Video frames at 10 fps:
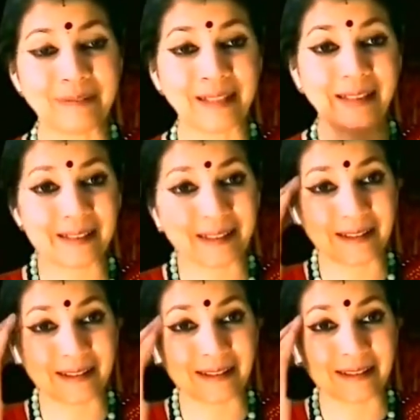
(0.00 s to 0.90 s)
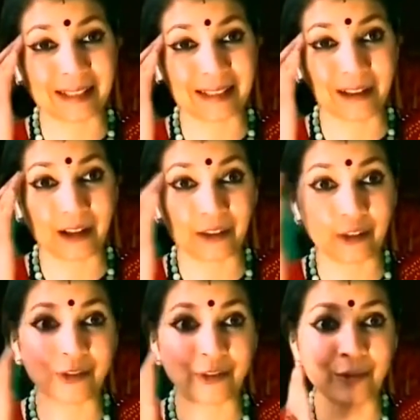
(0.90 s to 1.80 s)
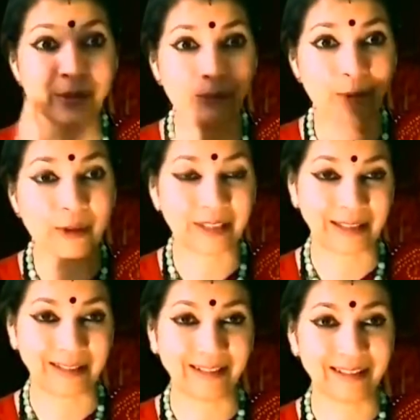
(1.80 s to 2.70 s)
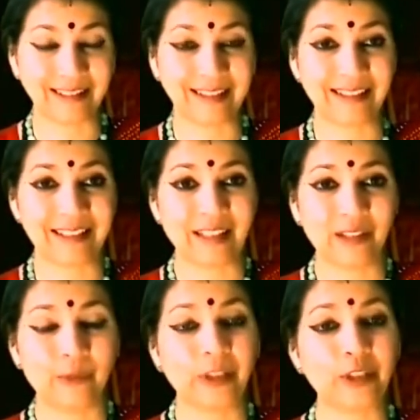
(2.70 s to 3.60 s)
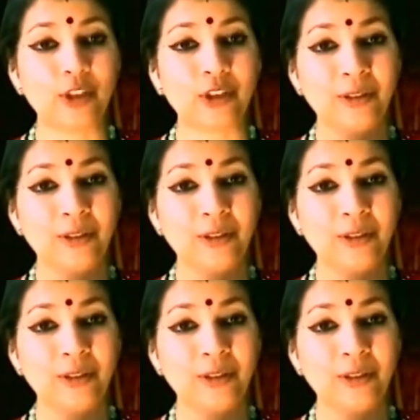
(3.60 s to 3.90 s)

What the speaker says: That is, this courage is so important, which